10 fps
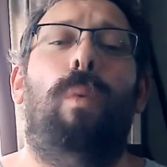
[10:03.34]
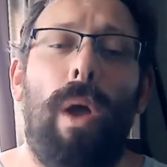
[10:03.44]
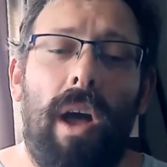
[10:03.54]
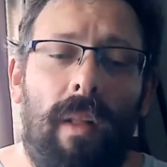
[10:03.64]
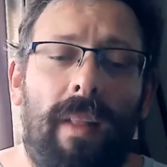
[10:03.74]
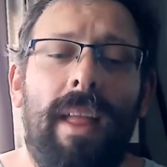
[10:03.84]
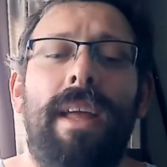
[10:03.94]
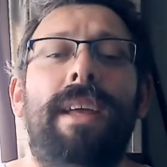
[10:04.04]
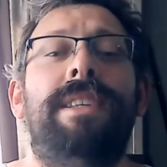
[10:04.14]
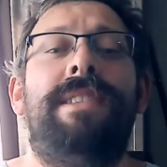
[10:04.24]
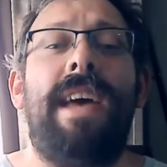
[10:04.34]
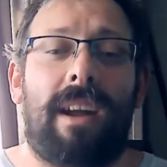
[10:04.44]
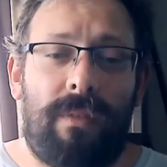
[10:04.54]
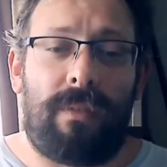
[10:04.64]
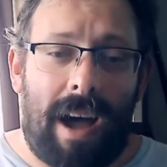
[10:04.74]
will
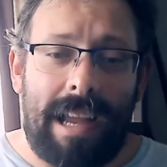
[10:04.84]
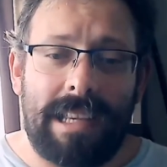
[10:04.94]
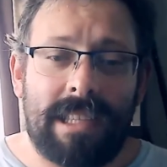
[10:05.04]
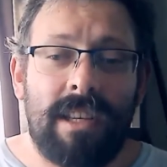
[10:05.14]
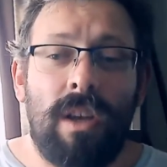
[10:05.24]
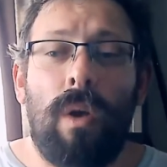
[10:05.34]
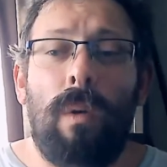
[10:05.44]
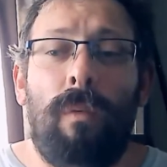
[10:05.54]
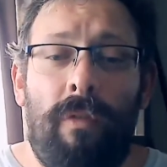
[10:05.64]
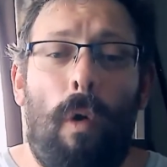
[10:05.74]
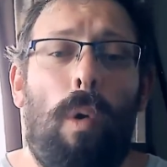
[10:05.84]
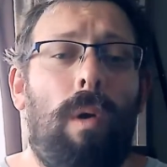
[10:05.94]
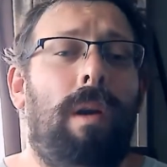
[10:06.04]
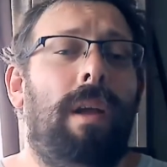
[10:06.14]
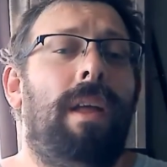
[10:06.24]
sacrifice
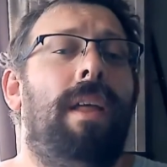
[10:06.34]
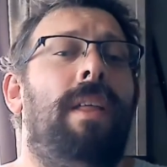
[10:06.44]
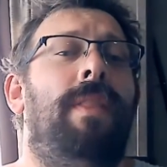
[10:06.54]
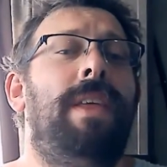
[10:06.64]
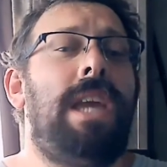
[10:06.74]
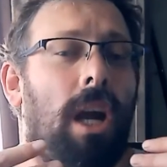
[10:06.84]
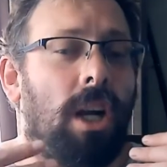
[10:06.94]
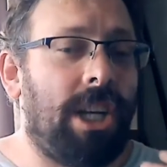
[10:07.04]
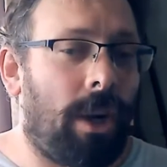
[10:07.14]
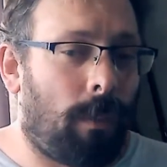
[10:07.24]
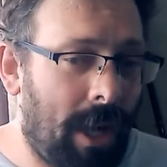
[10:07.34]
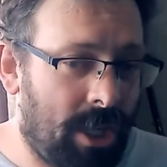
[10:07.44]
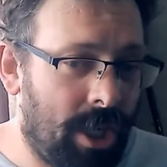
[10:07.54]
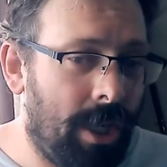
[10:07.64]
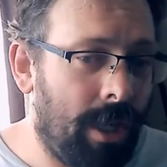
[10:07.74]
for the younger
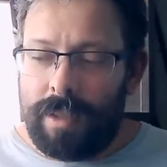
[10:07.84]
generation.